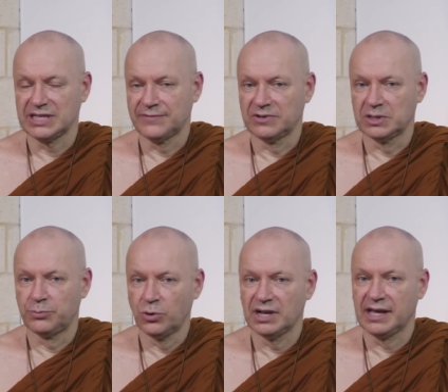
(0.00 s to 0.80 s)
Even the
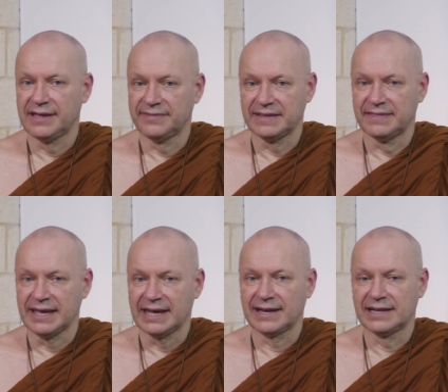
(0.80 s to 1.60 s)
Buddha did
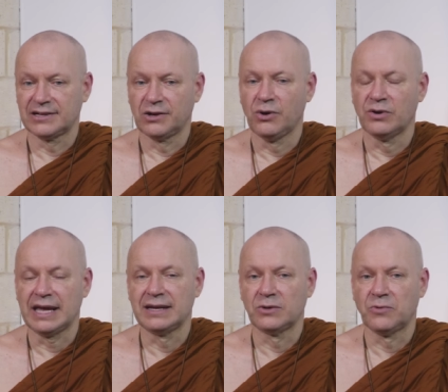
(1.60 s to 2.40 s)
that, let alone
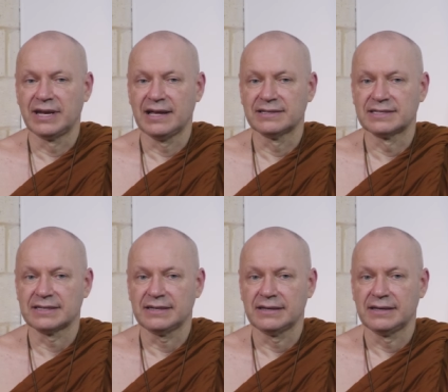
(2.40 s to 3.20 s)
anyone
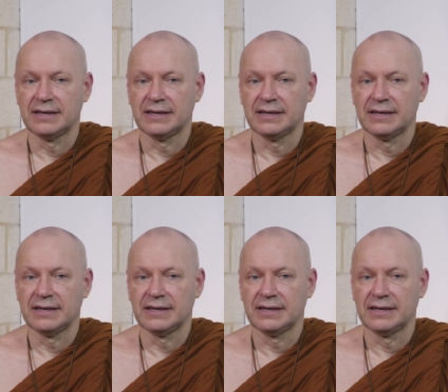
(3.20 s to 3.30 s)
else. Uh,